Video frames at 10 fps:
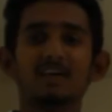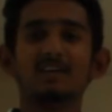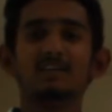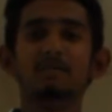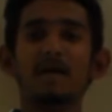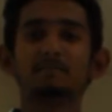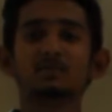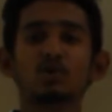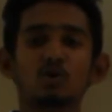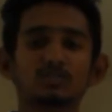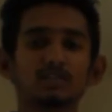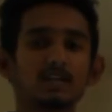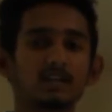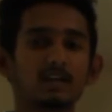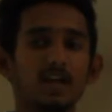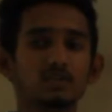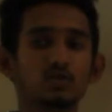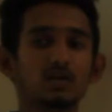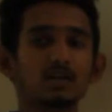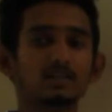The map shows the
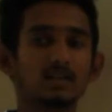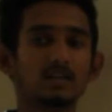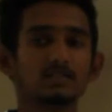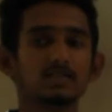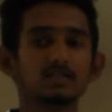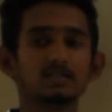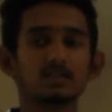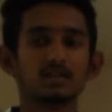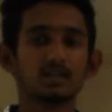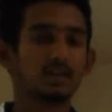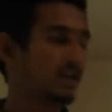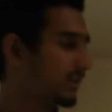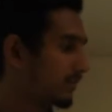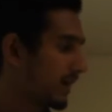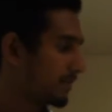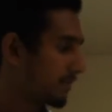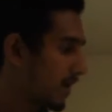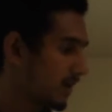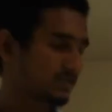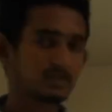natural disasters in red
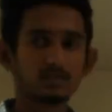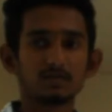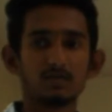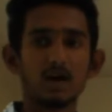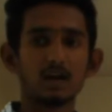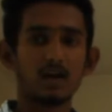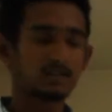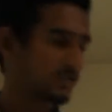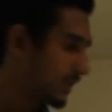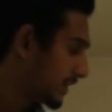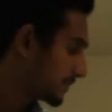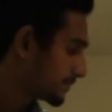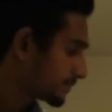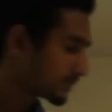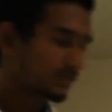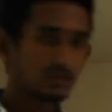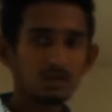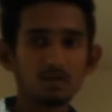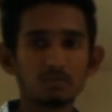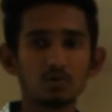marks, whereas the
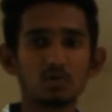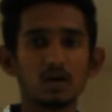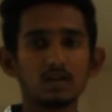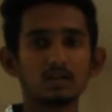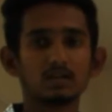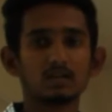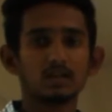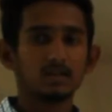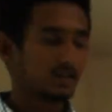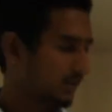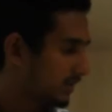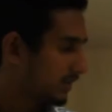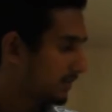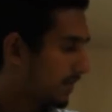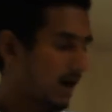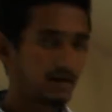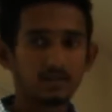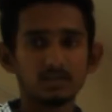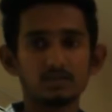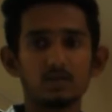blue color part
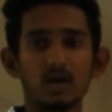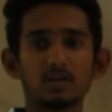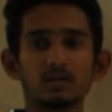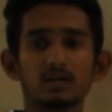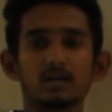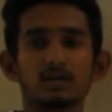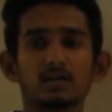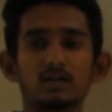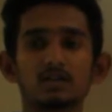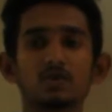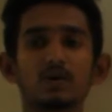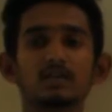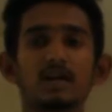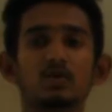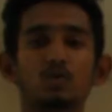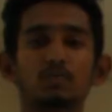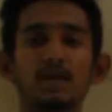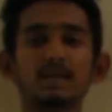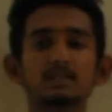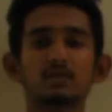is where the earthquake that took
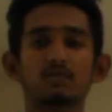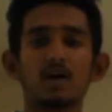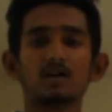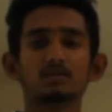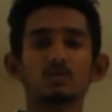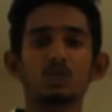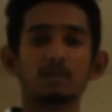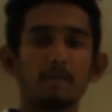place in France with a